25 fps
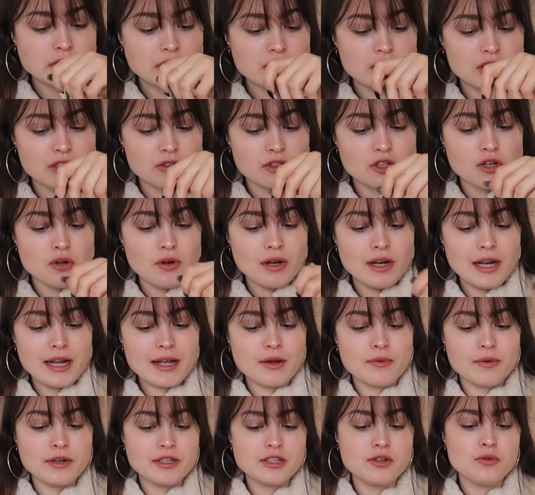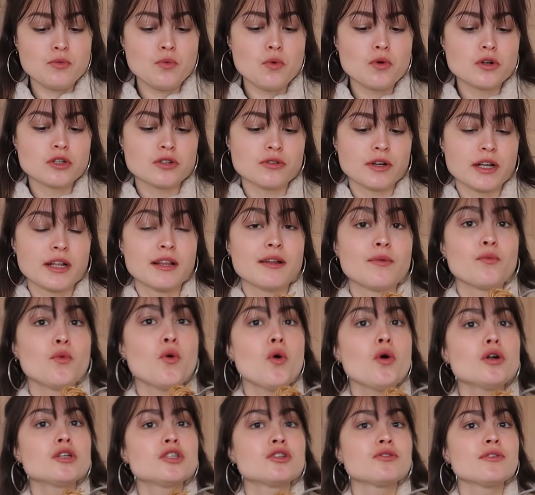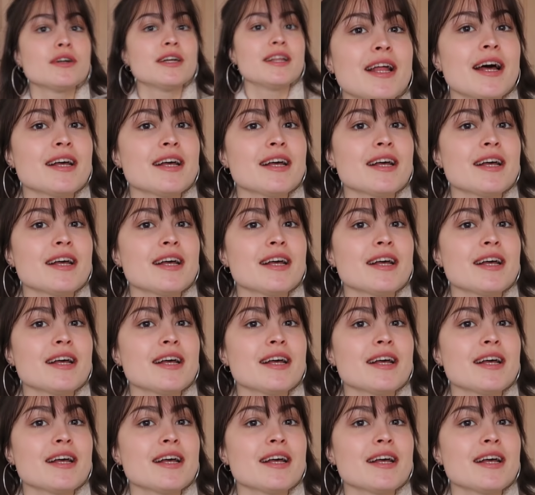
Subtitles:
It's just too liquid, too watery. Watery,